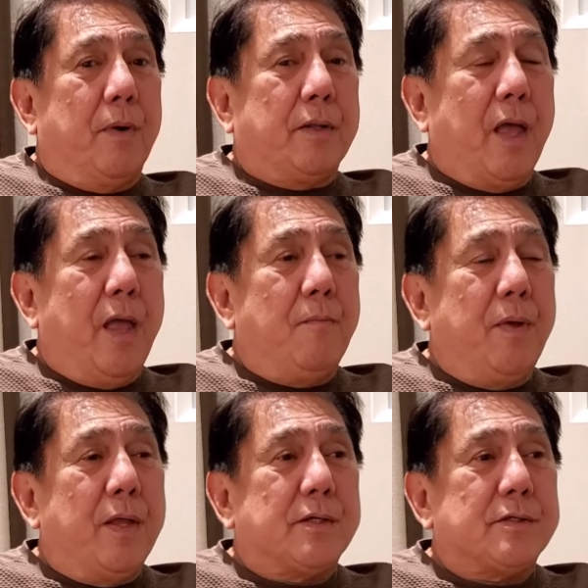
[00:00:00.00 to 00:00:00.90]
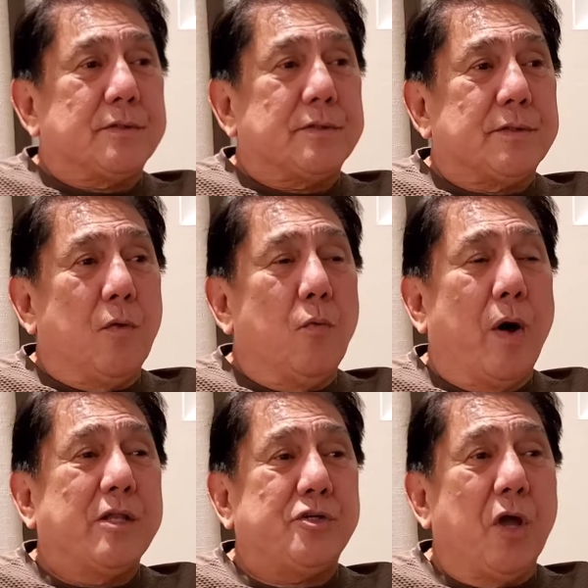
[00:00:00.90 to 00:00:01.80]
but I missed
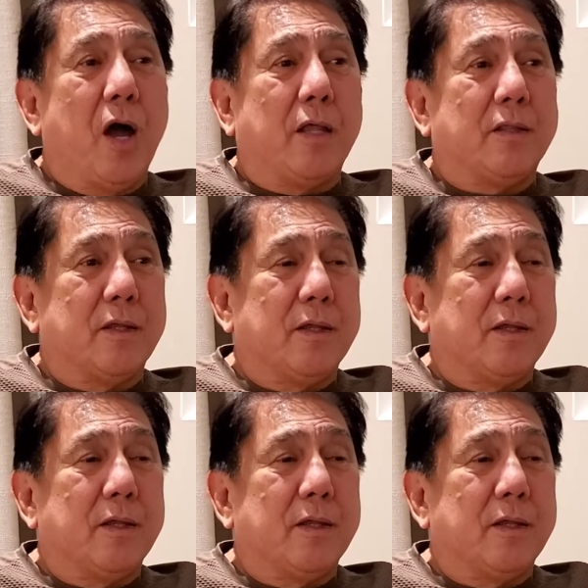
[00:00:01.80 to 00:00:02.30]
one shot